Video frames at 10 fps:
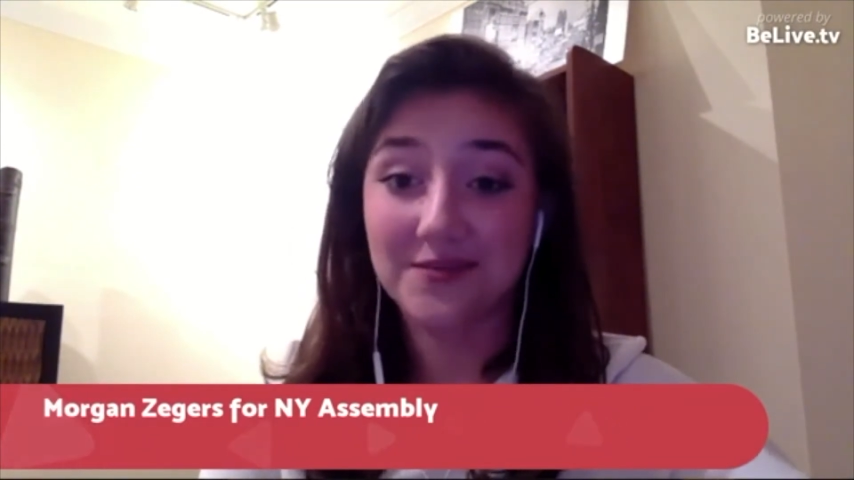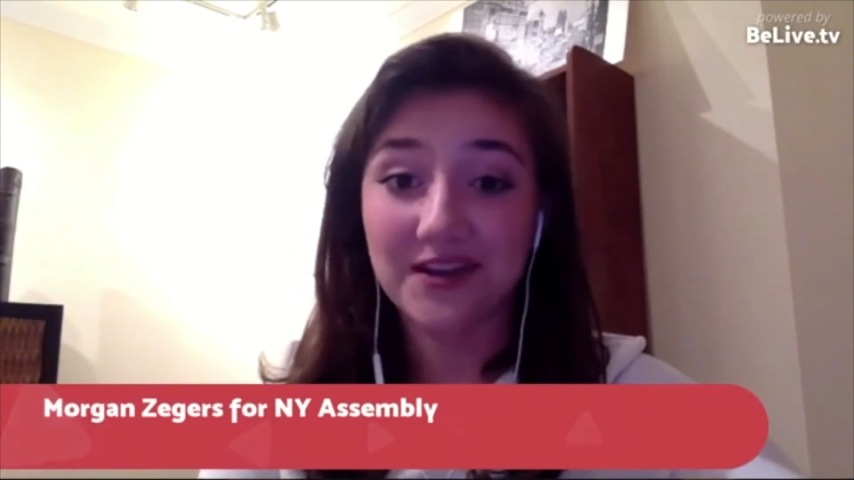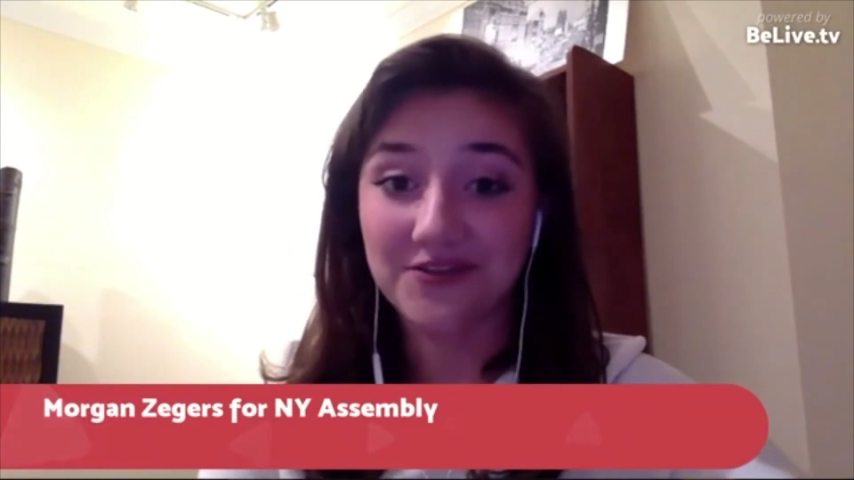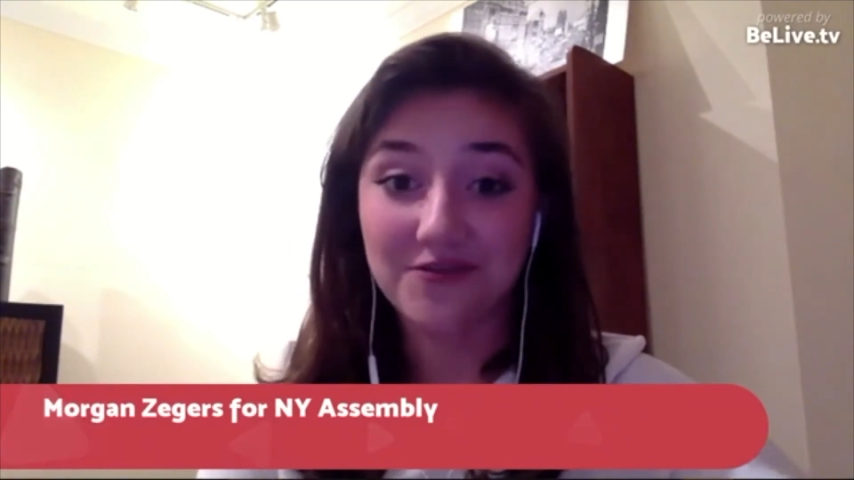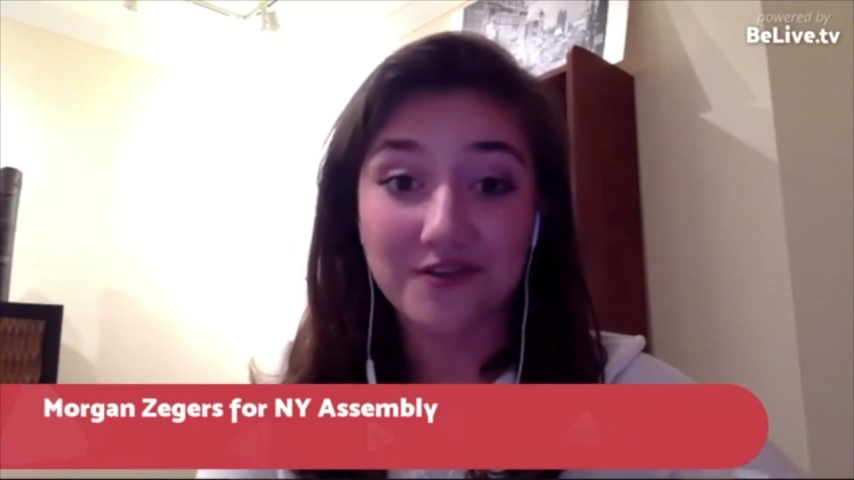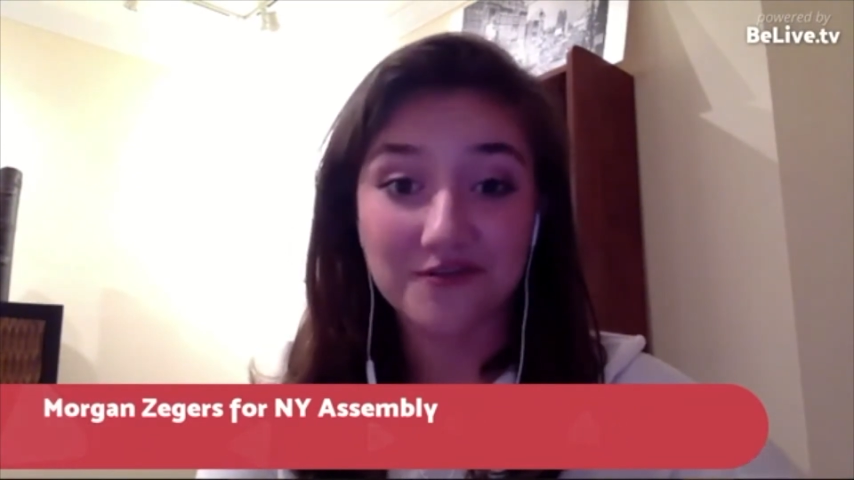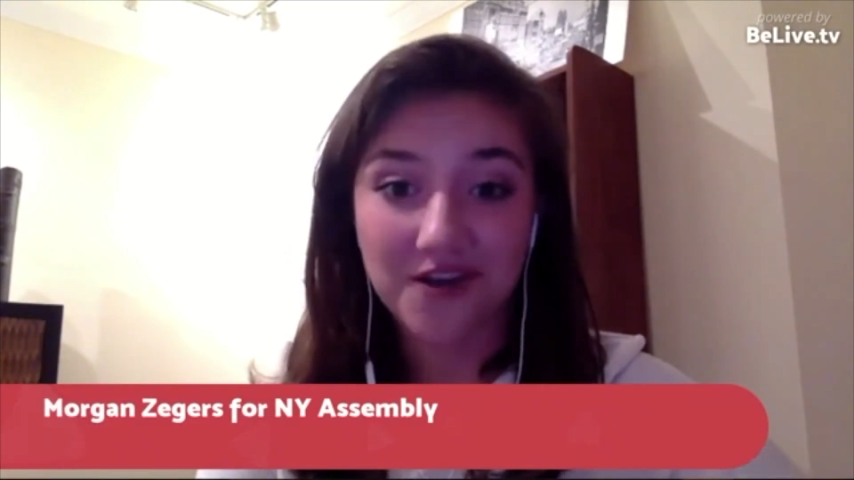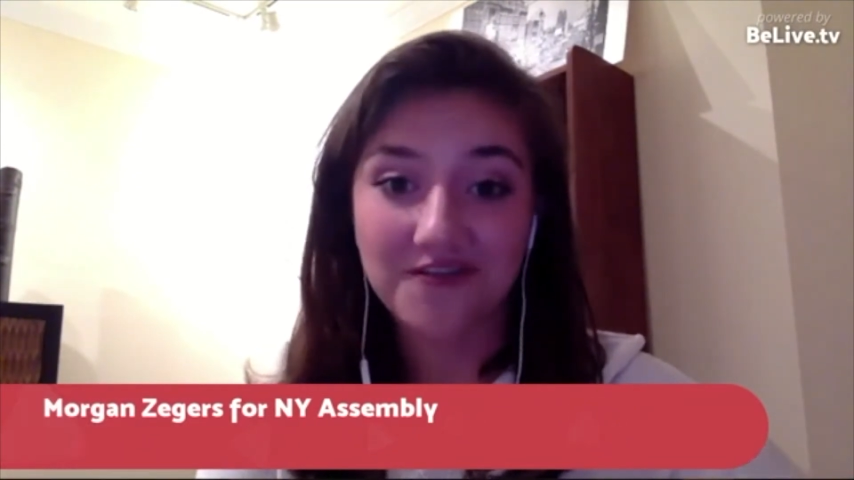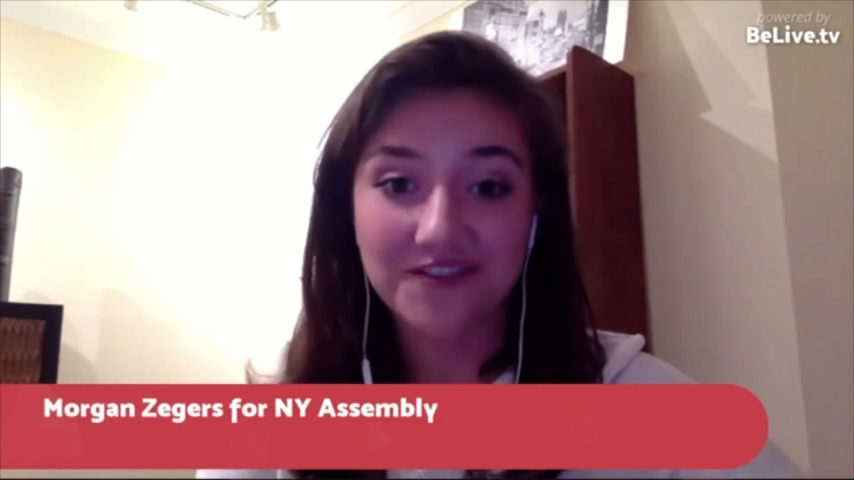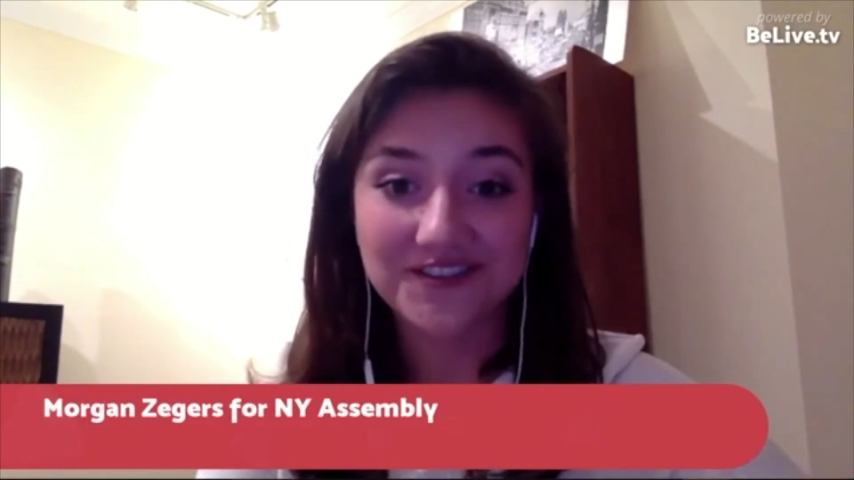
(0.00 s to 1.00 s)
I'm going to have to run for
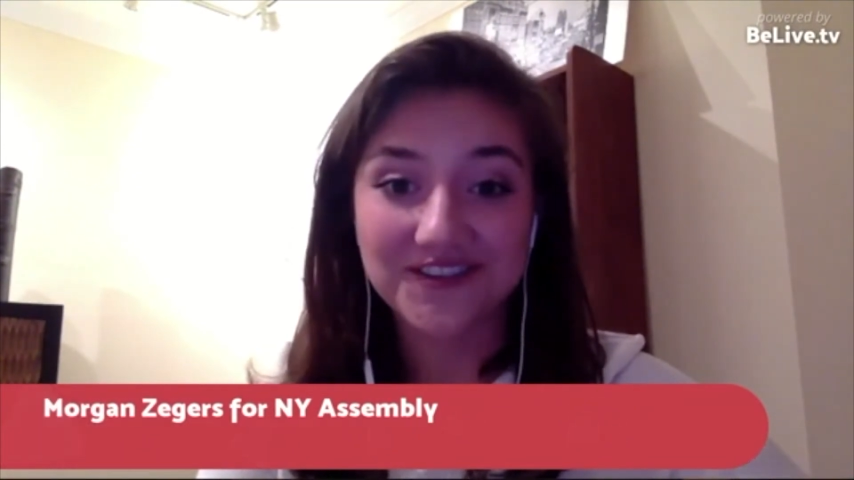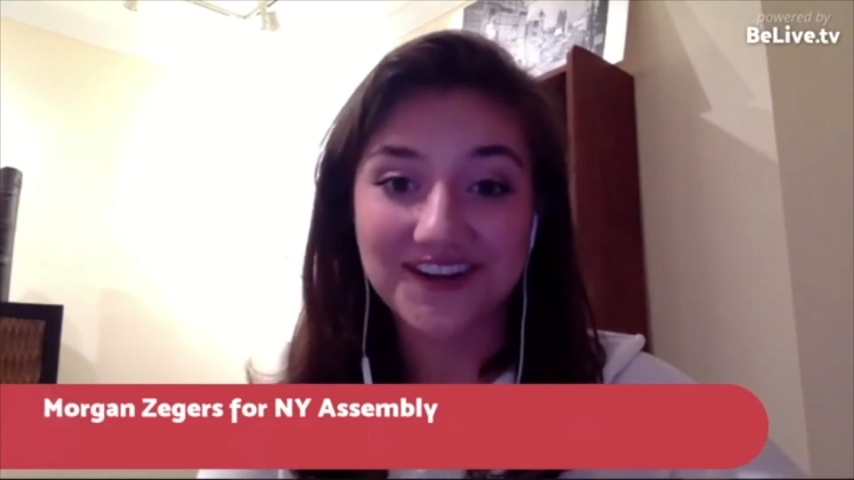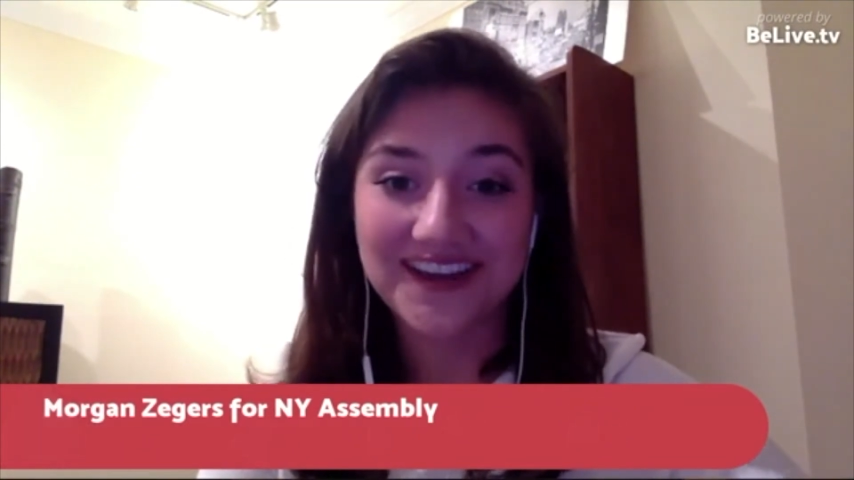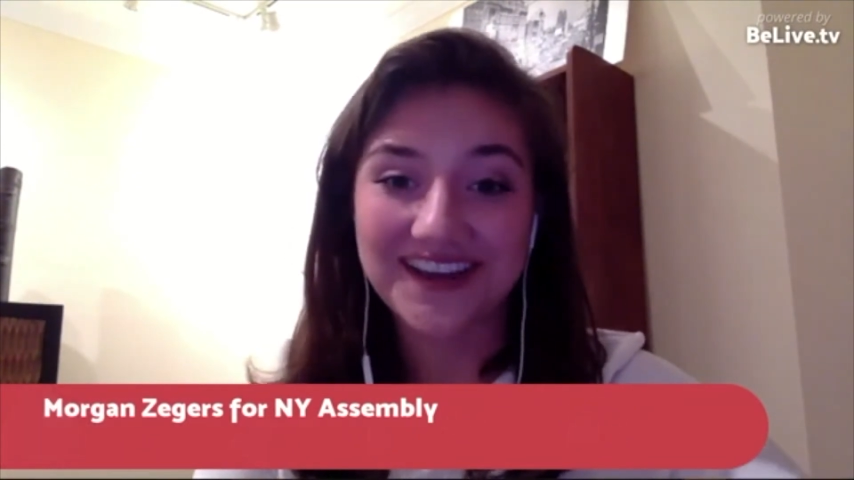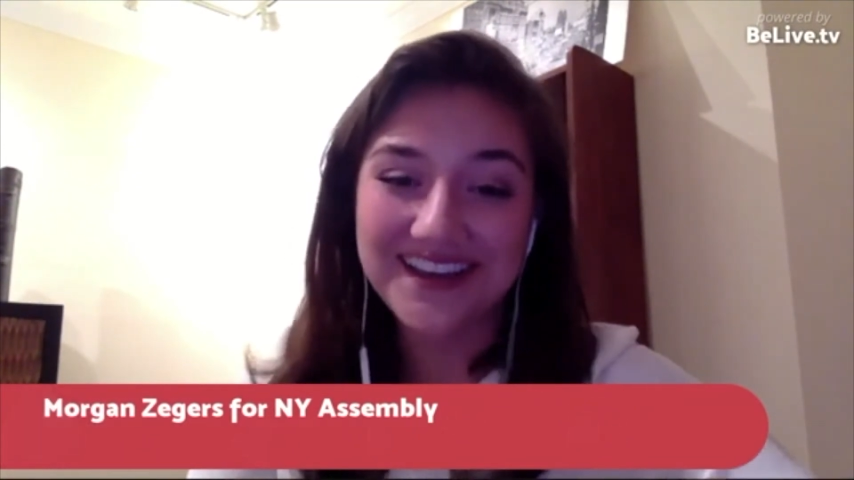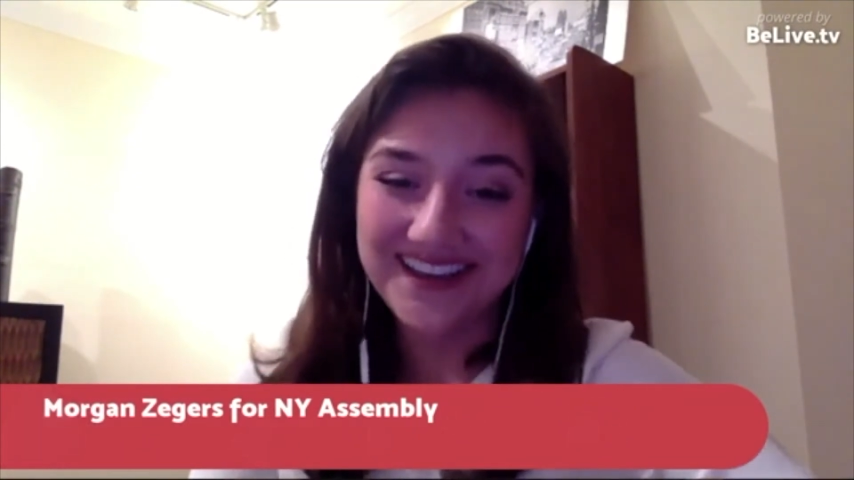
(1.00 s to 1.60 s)
office, aren't I?